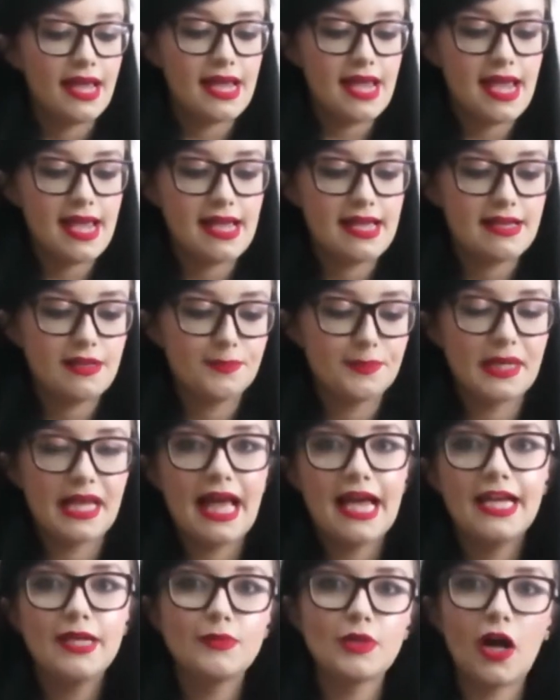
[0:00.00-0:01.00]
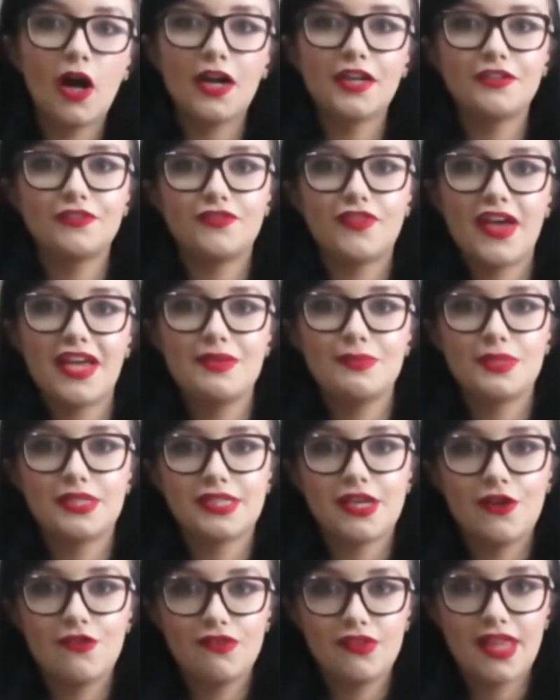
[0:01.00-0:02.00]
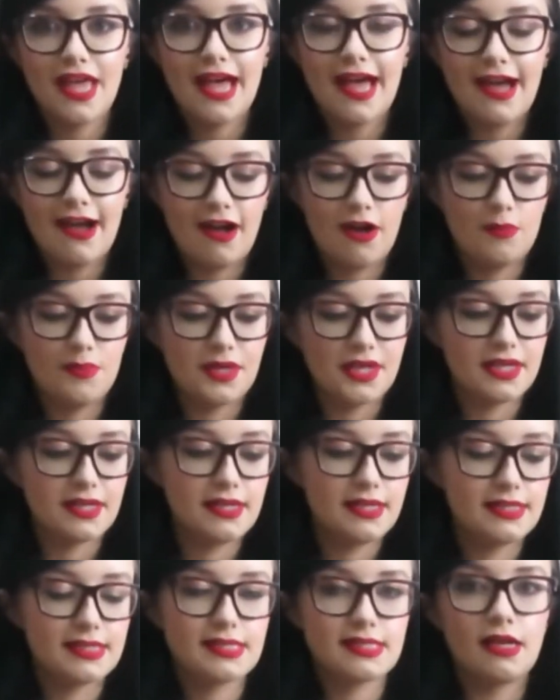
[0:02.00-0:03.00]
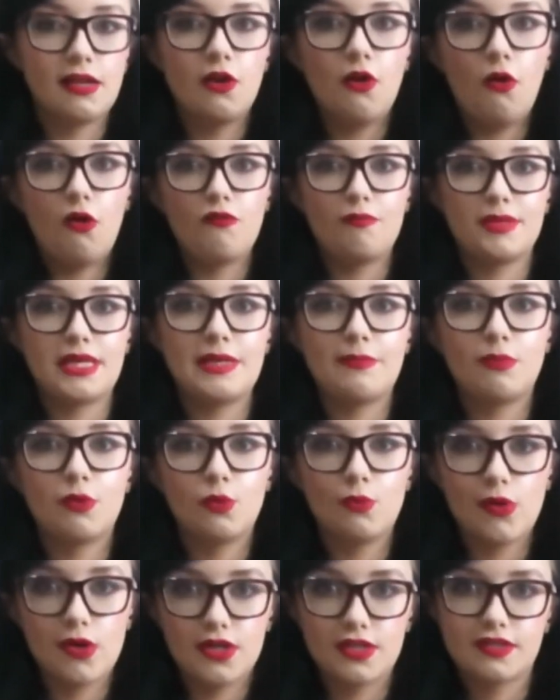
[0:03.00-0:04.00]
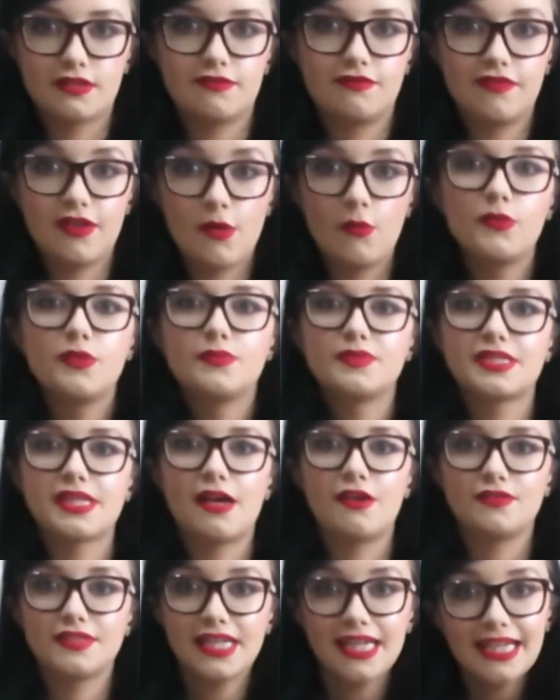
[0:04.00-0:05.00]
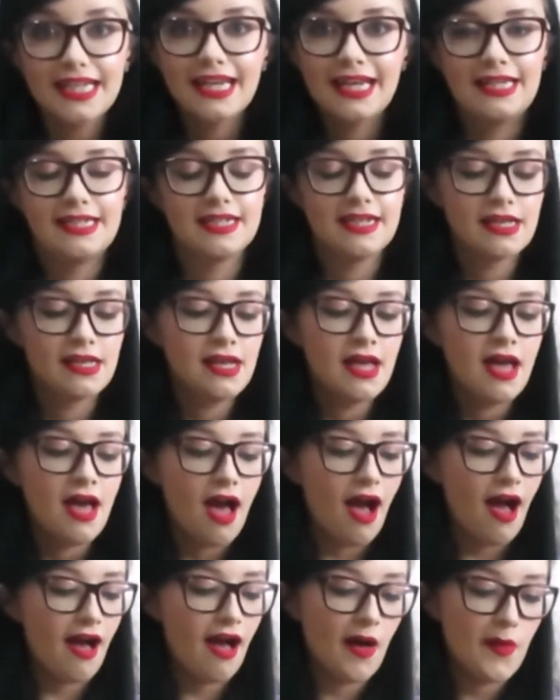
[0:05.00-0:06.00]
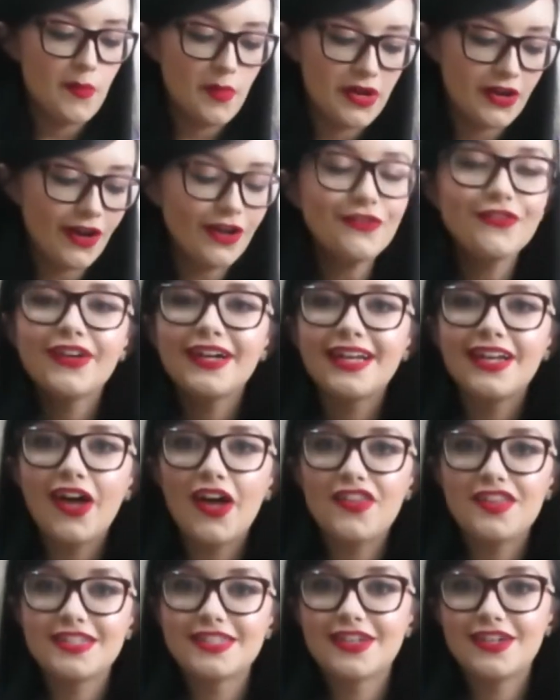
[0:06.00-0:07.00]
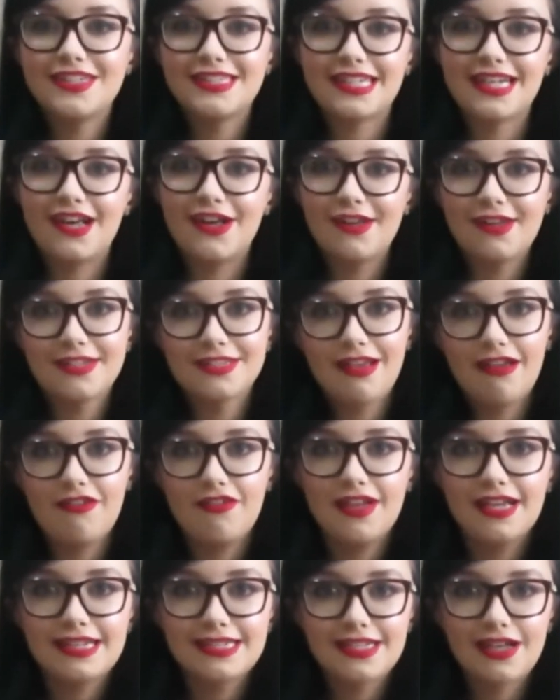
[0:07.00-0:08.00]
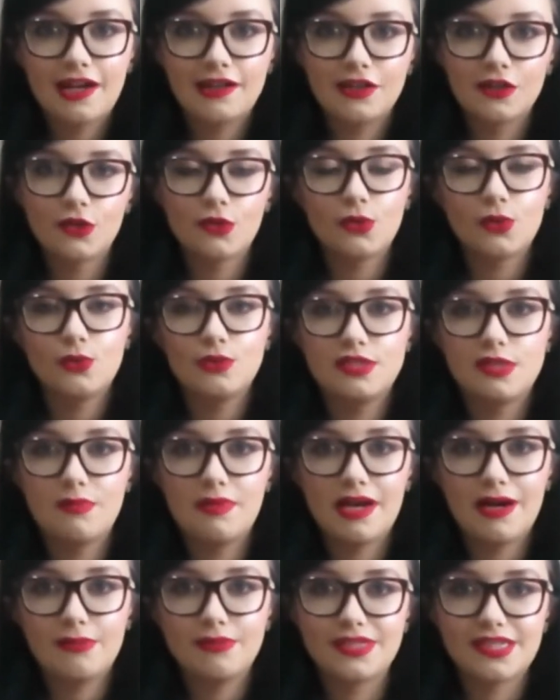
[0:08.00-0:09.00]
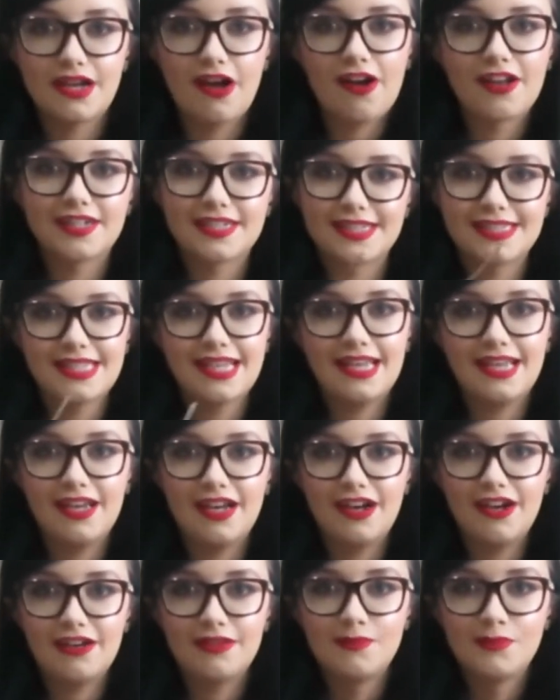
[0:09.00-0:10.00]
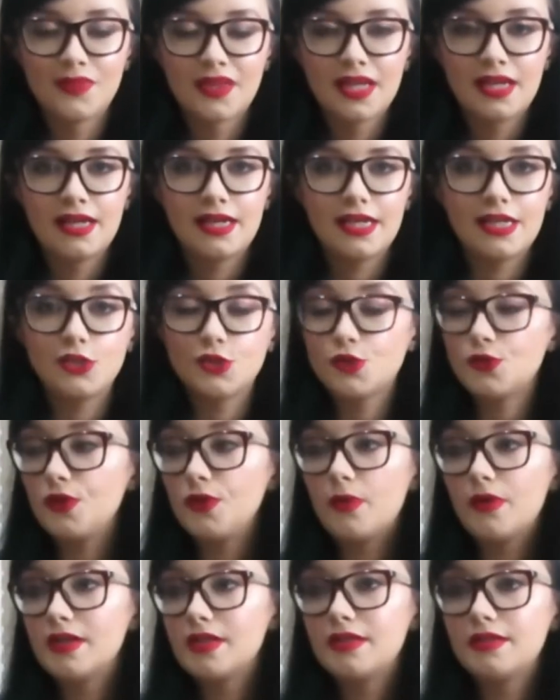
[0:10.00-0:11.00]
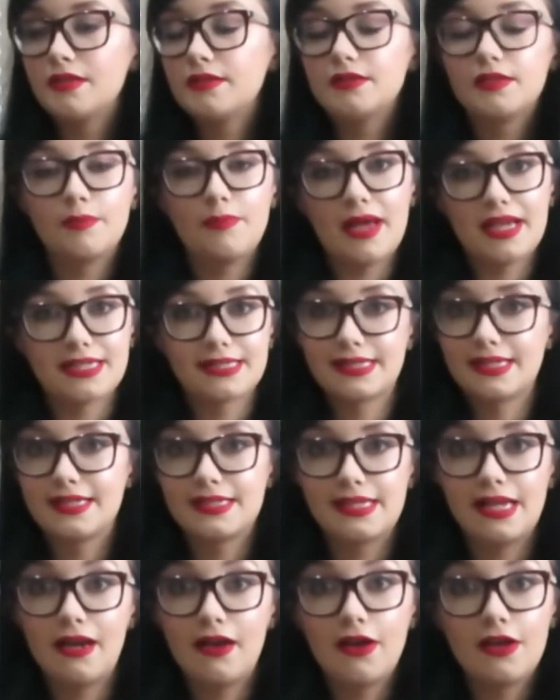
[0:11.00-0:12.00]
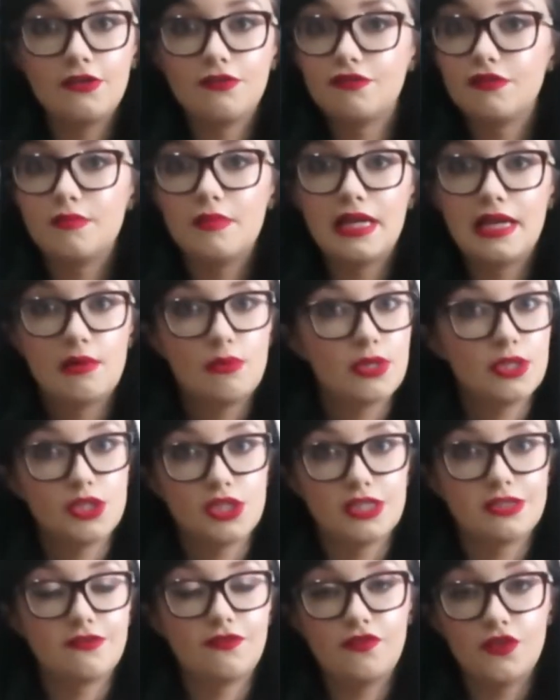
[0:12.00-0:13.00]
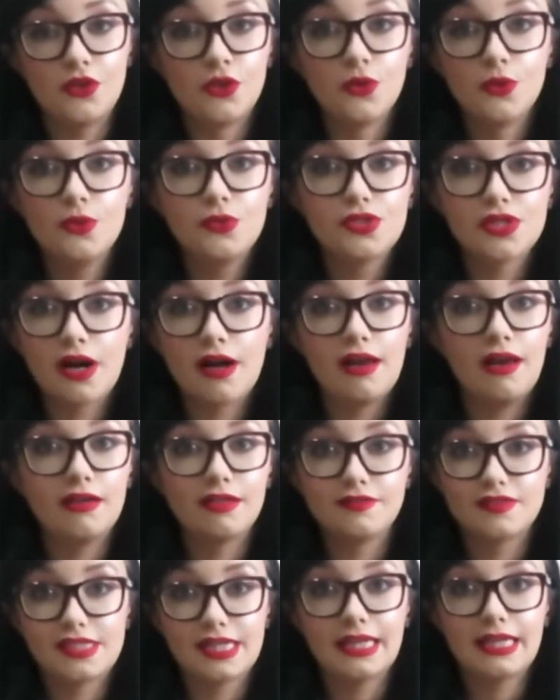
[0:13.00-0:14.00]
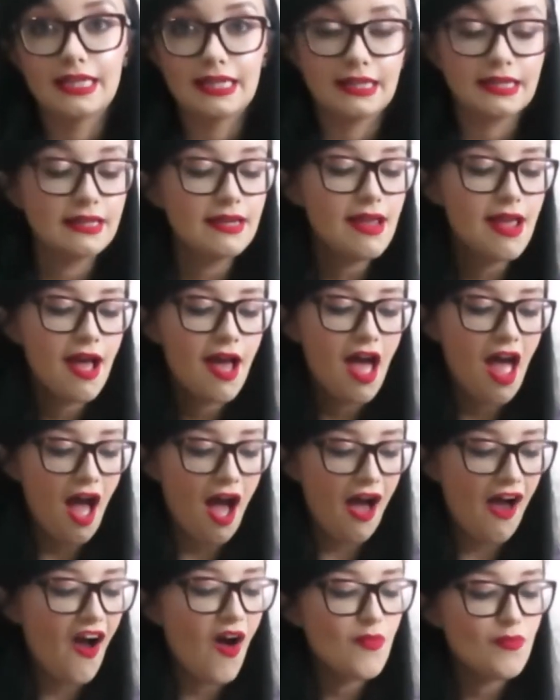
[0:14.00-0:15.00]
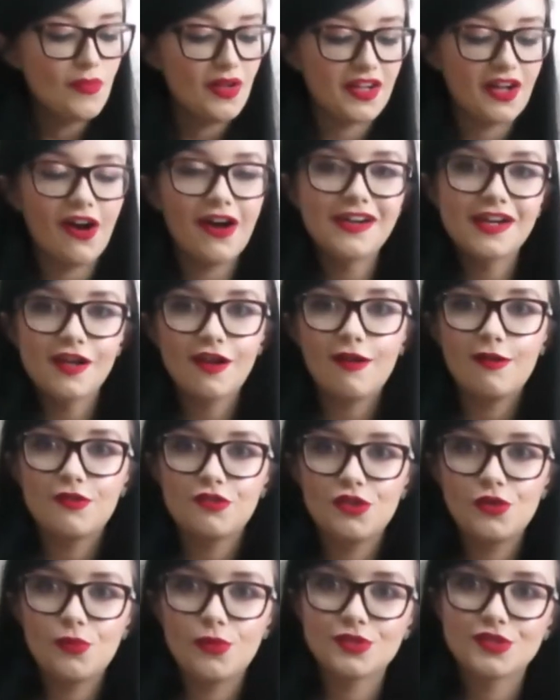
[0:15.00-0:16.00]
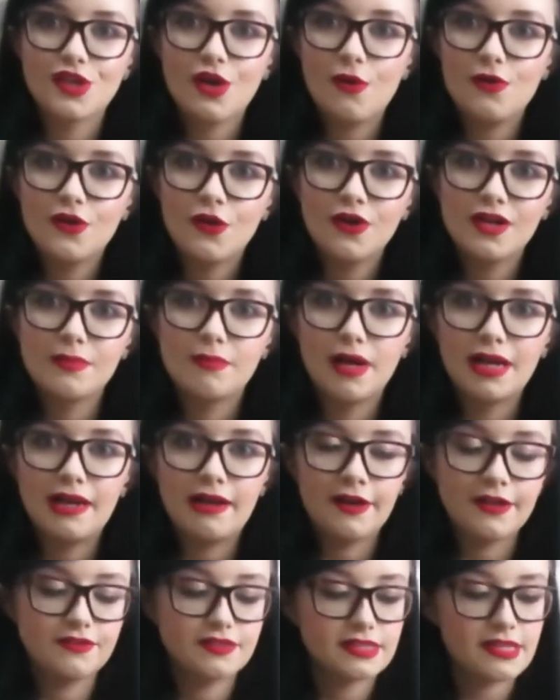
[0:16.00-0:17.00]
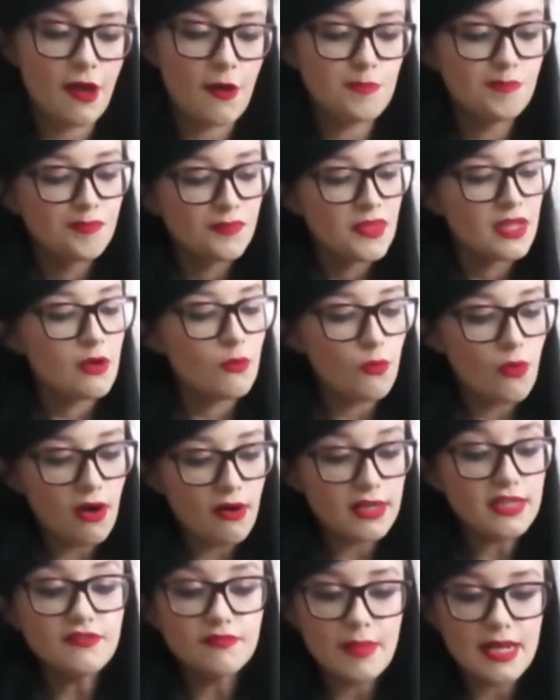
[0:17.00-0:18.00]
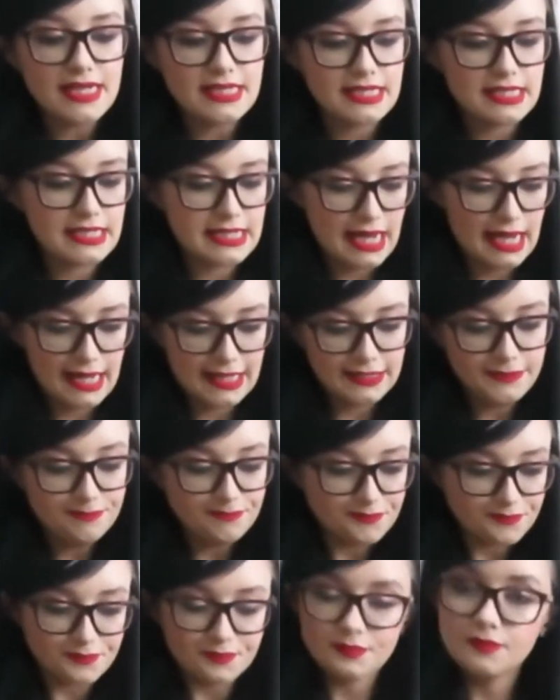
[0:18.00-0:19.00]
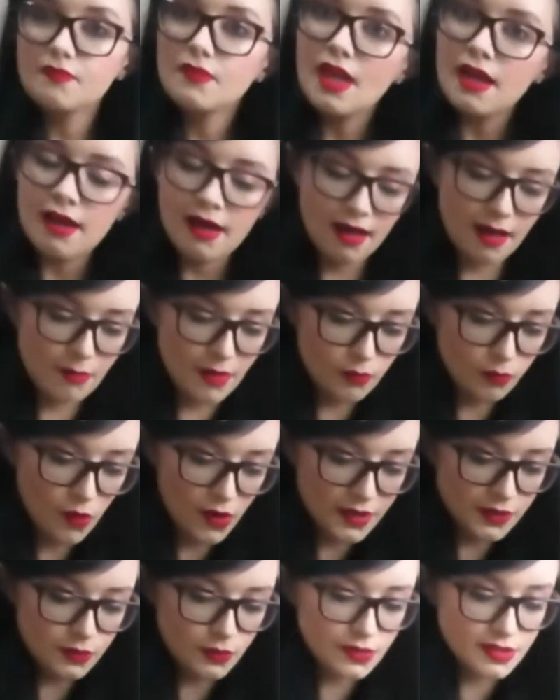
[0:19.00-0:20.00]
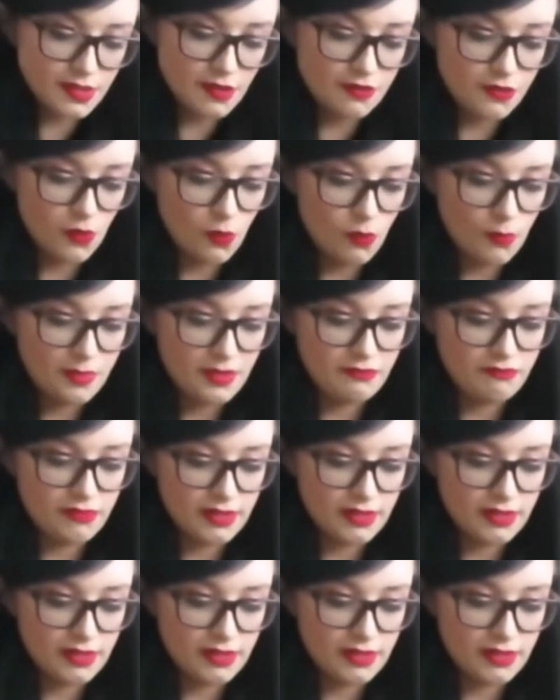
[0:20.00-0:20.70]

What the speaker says: It became kind of famous over there because a lot of people would film themselves eating, and I really like this idea because I think it's kind of cool to be able to kind of sit here, enjoy one of the best things in life for me, which is food. I love to eat, and kind of go through what's going on in my life. So what I've made today, and what I also thought would be